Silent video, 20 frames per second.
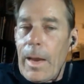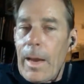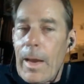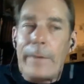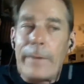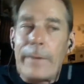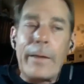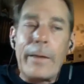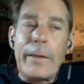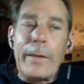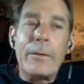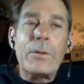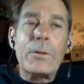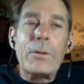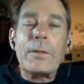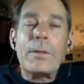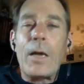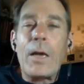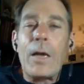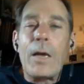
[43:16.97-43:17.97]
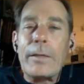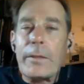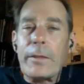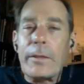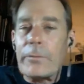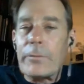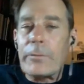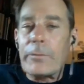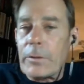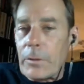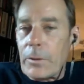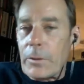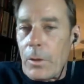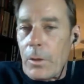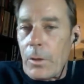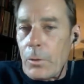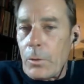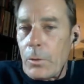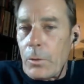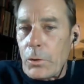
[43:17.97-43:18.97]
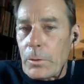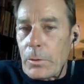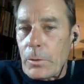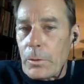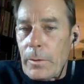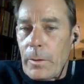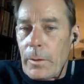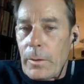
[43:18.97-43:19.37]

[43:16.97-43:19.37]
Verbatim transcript: And then there's this idea of disclosure.